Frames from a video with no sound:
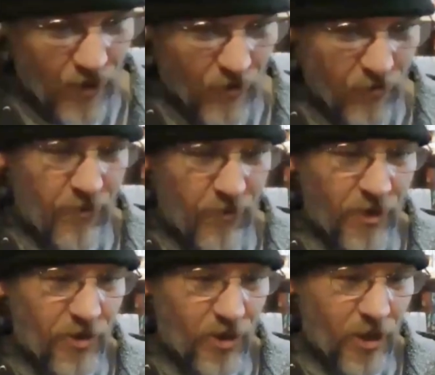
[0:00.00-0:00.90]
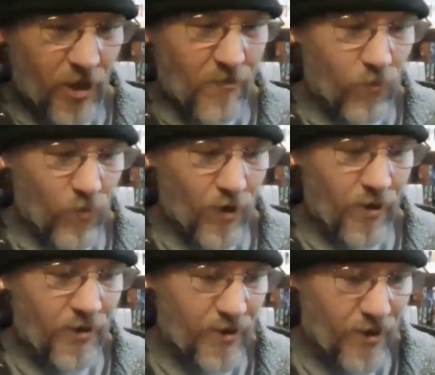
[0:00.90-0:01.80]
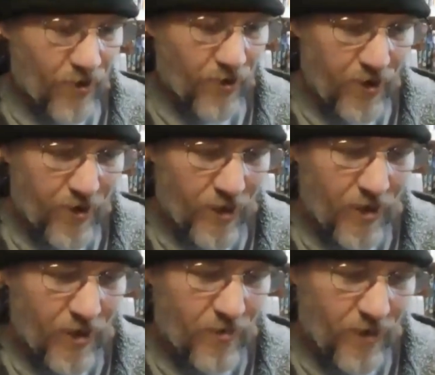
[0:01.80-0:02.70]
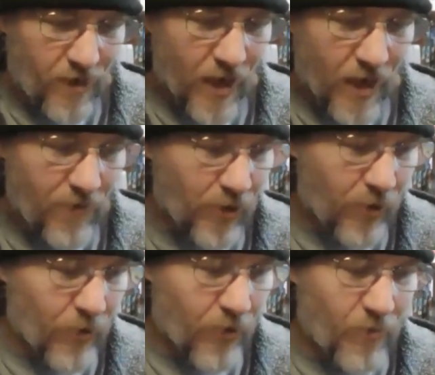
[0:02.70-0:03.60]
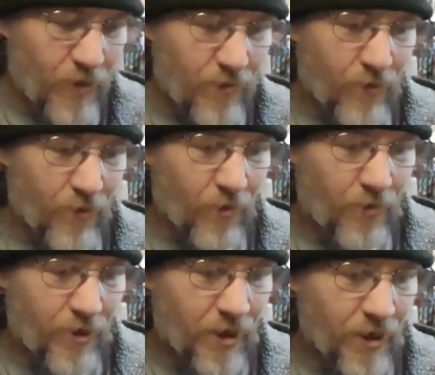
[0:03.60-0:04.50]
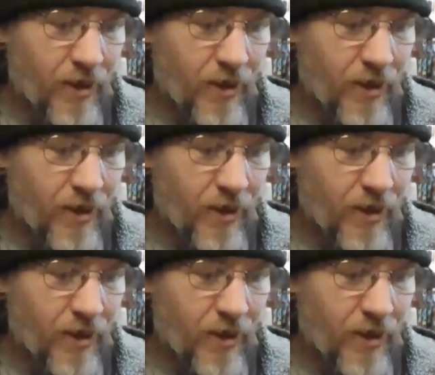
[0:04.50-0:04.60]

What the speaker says: finish off one series that has kind of eluded me for a bit.